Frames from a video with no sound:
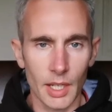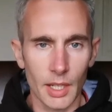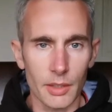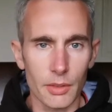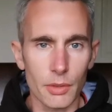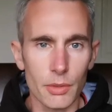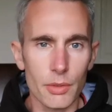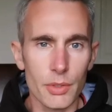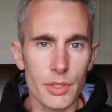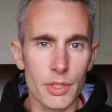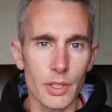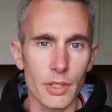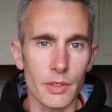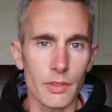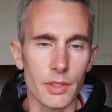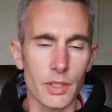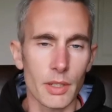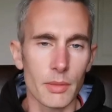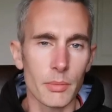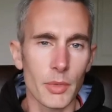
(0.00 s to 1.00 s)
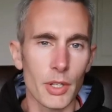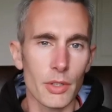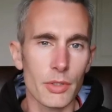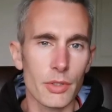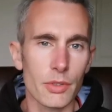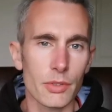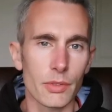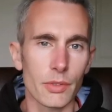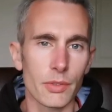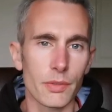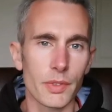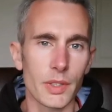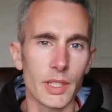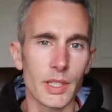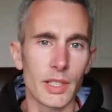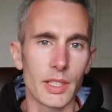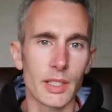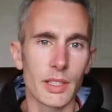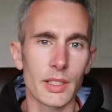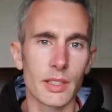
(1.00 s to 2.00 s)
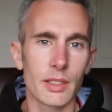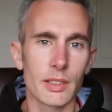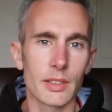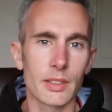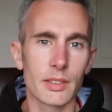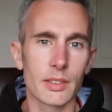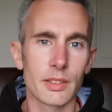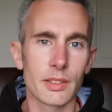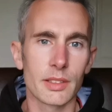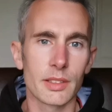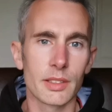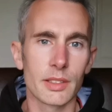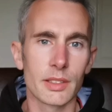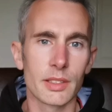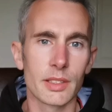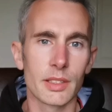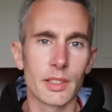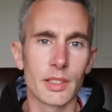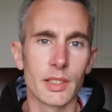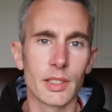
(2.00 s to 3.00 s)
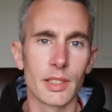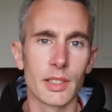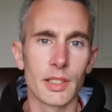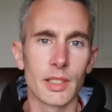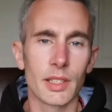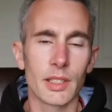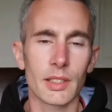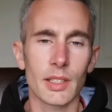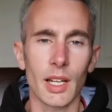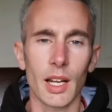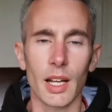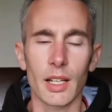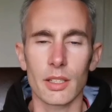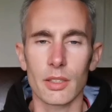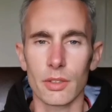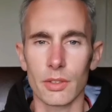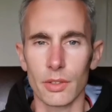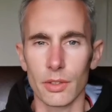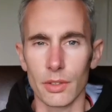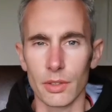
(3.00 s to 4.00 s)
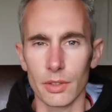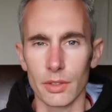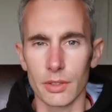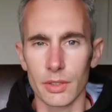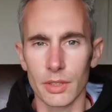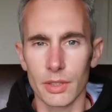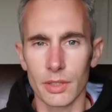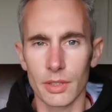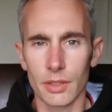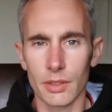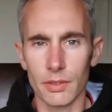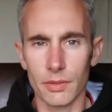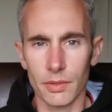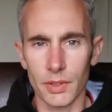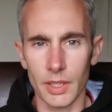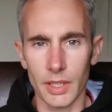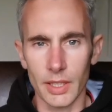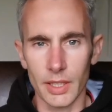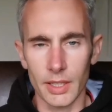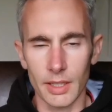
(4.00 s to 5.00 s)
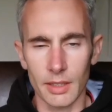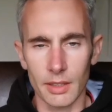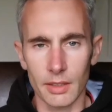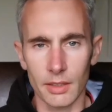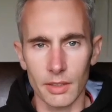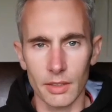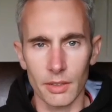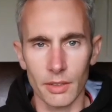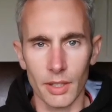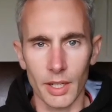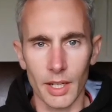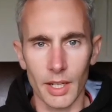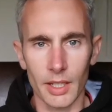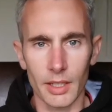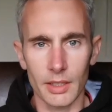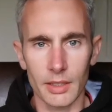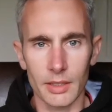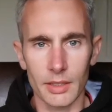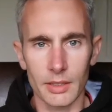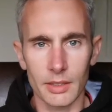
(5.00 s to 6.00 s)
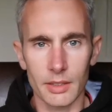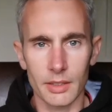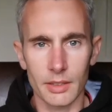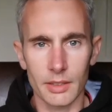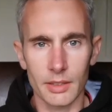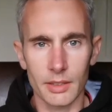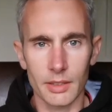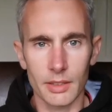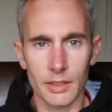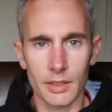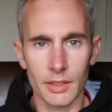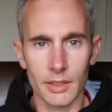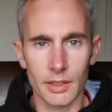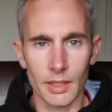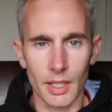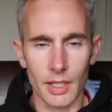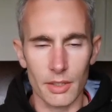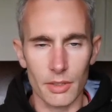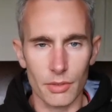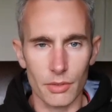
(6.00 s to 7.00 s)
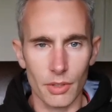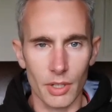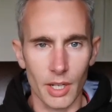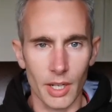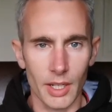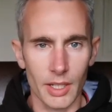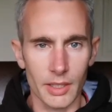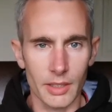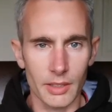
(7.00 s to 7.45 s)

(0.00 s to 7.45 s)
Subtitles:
And also the emotional feeling. That good feeling that you had. That's right.